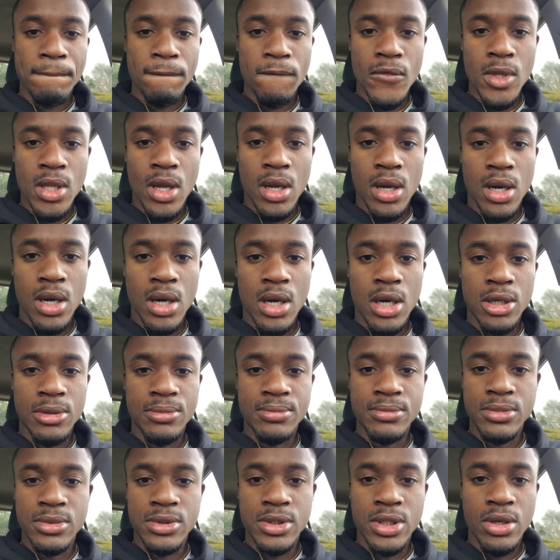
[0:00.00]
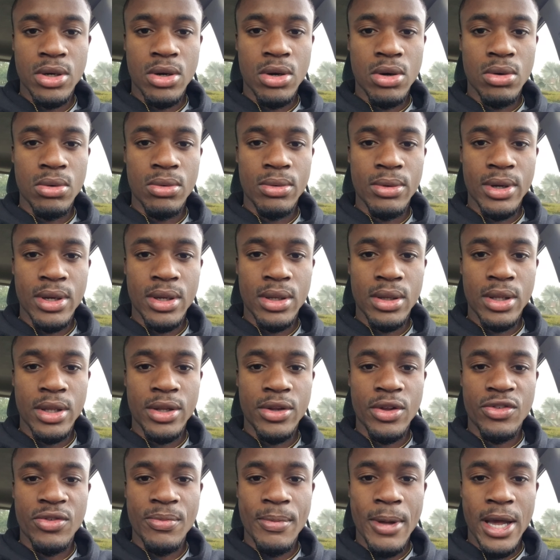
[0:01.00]
it
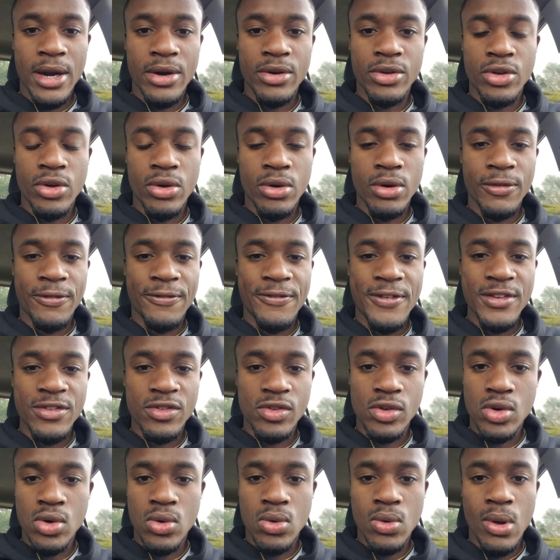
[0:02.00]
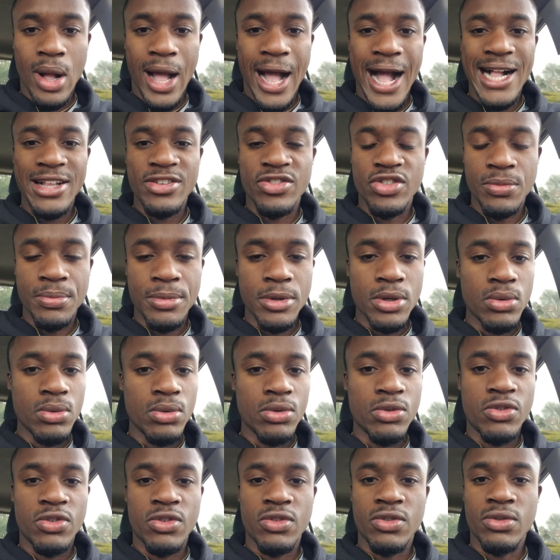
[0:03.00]
doesn't matter your physical
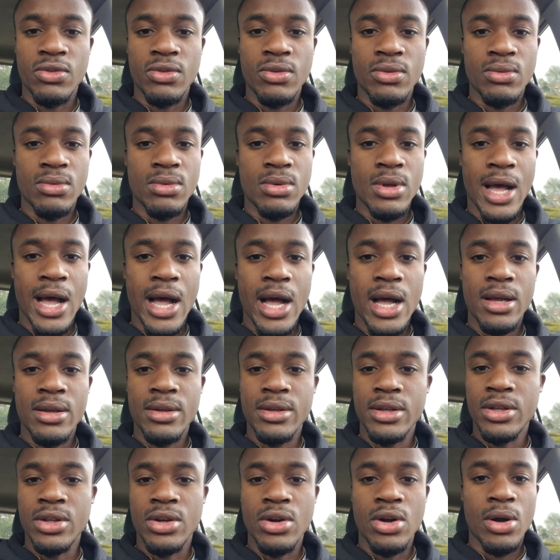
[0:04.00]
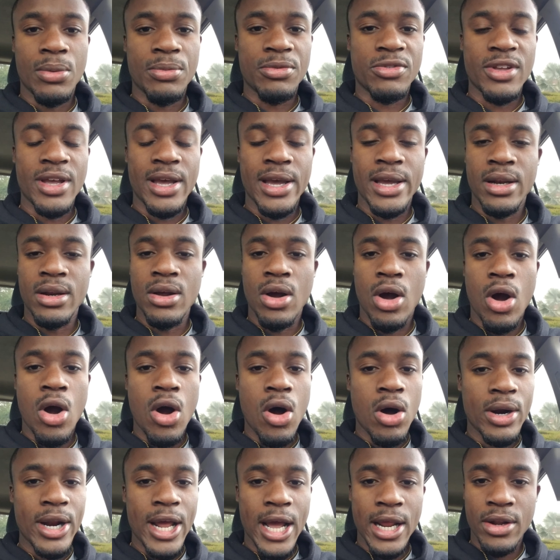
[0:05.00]
attributes, what I'm saying?
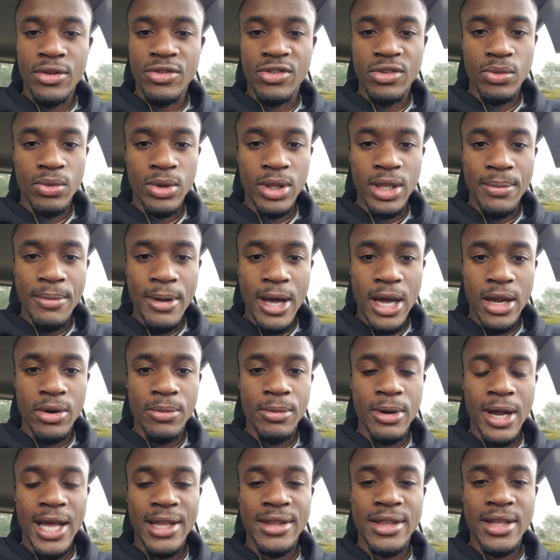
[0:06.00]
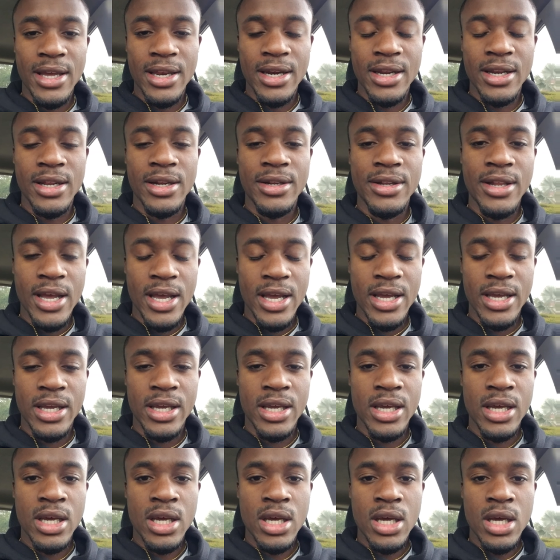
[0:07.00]
All that doesn't really matter. But at the end of the
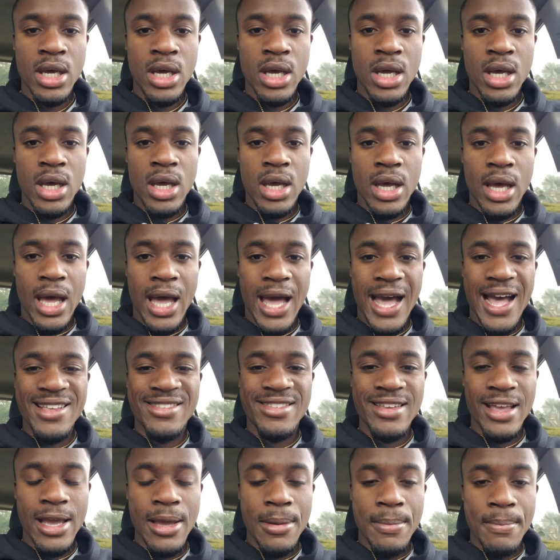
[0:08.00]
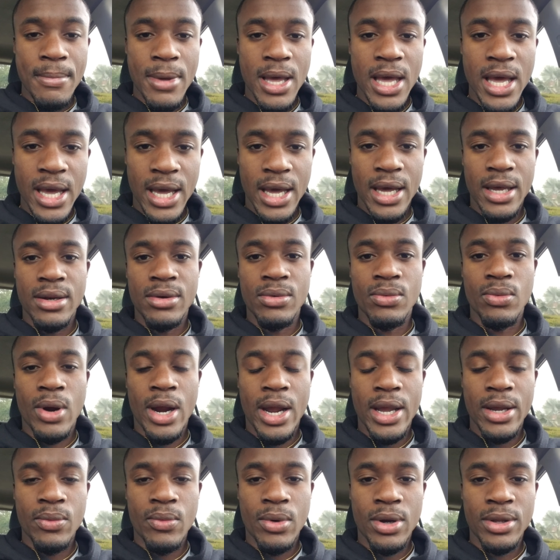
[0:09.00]
day, as a man,
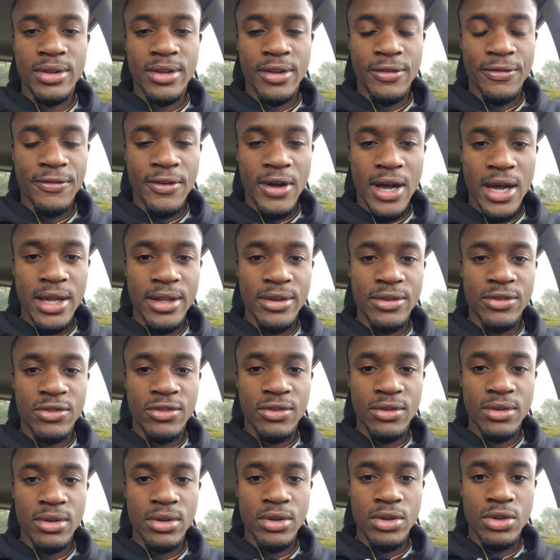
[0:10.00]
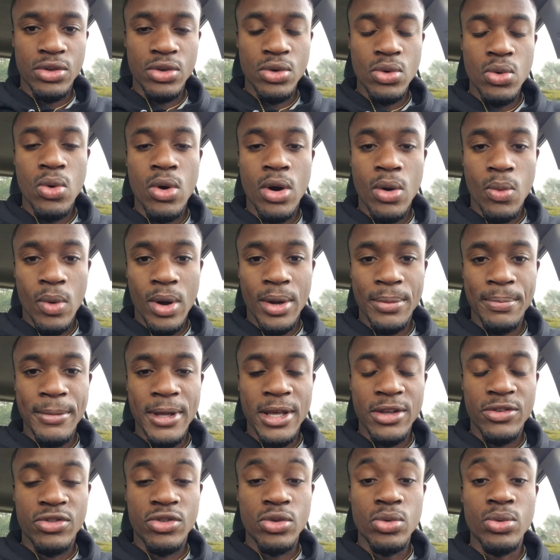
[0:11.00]
right, what defines you or what
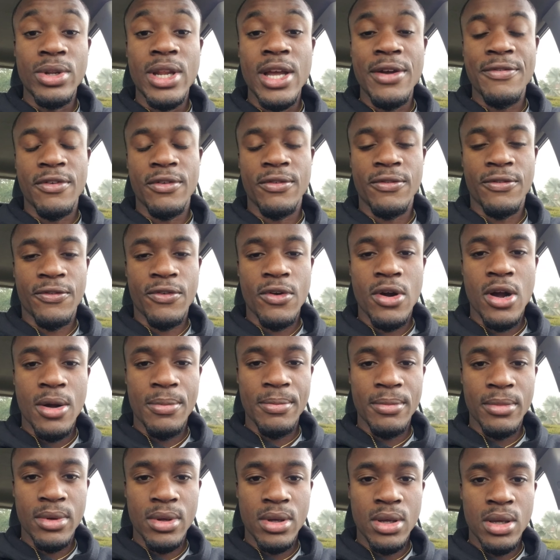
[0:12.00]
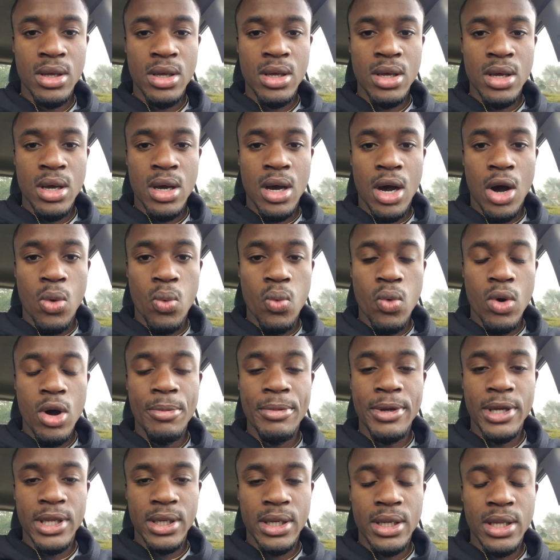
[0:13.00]
makes you different from a
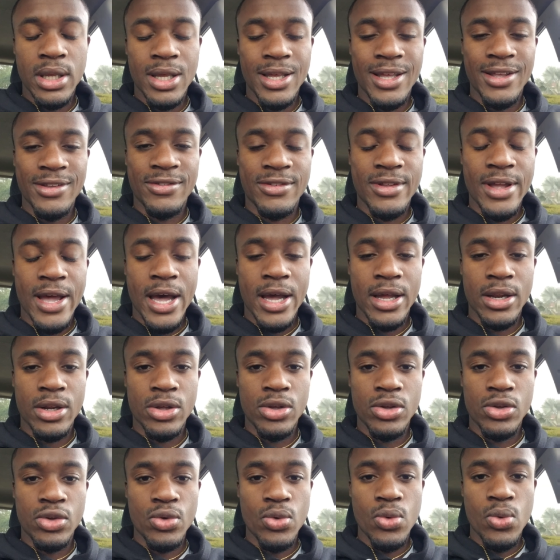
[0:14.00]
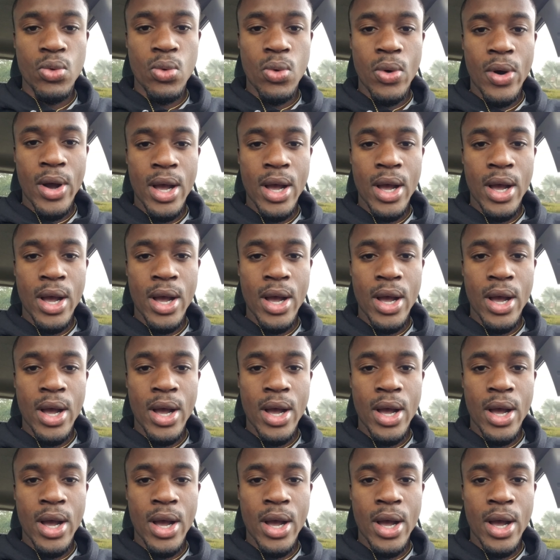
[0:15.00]
woman is that you